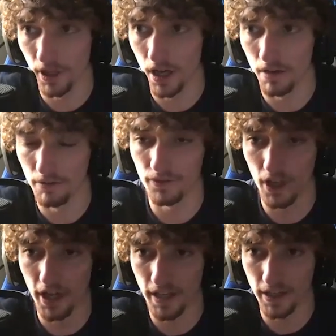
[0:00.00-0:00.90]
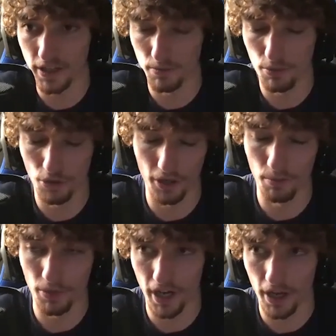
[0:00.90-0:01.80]
love, like is important,
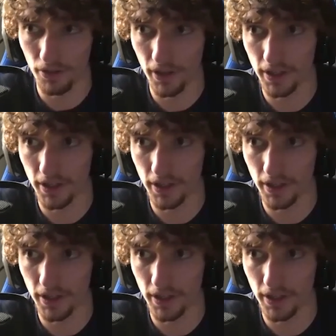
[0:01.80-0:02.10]
but I don't think